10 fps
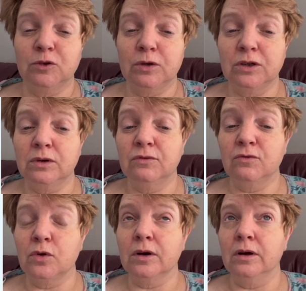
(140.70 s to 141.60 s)

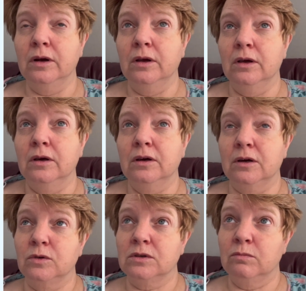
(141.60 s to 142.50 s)
2024.
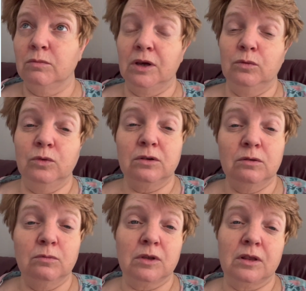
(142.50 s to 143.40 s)
I was in bed one of
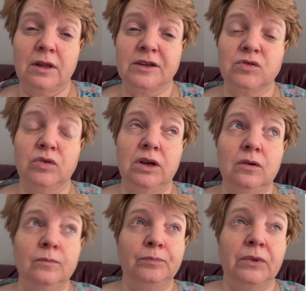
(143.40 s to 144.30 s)
them with the last
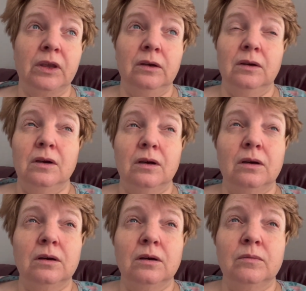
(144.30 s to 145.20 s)
video.
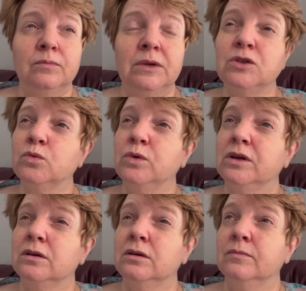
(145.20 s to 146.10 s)
Um, it's
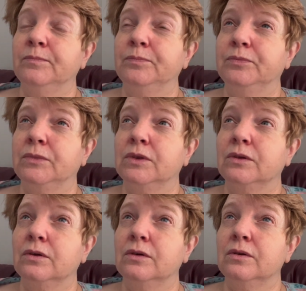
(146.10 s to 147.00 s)
weird.
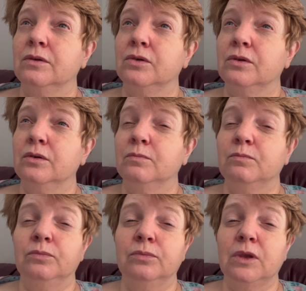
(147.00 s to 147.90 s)

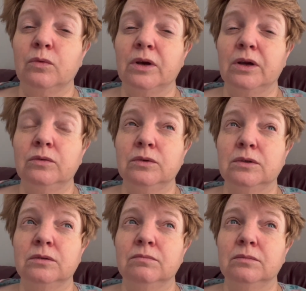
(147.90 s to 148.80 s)
Um,
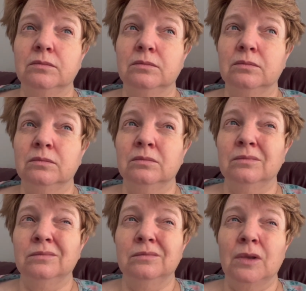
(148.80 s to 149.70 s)
around
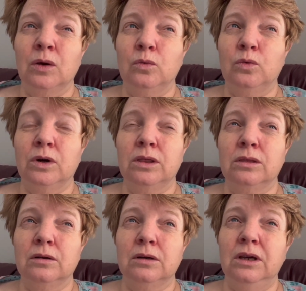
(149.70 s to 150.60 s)

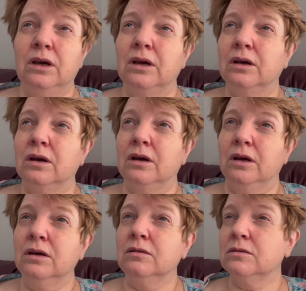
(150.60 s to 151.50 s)
1.30, I
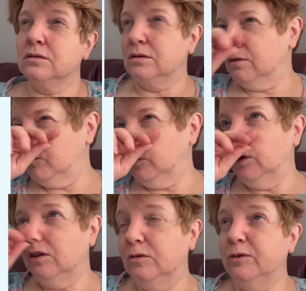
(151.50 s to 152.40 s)
kind of started
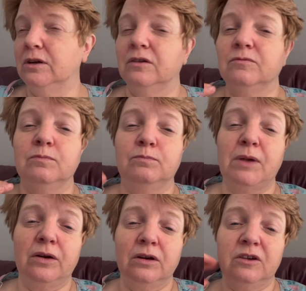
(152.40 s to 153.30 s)
feeling a little bit
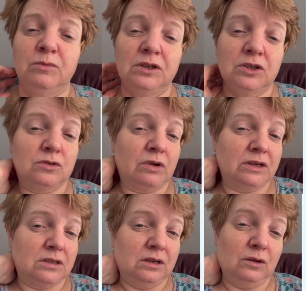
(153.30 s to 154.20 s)
better. I've been just
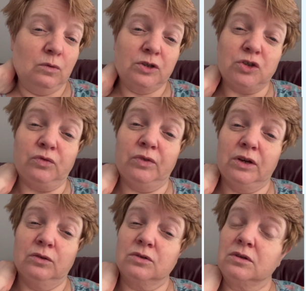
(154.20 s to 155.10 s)
resting and watching
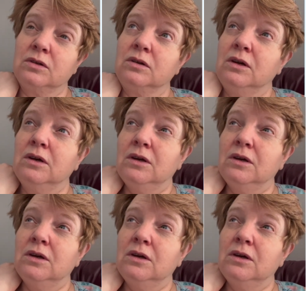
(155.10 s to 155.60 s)
videos and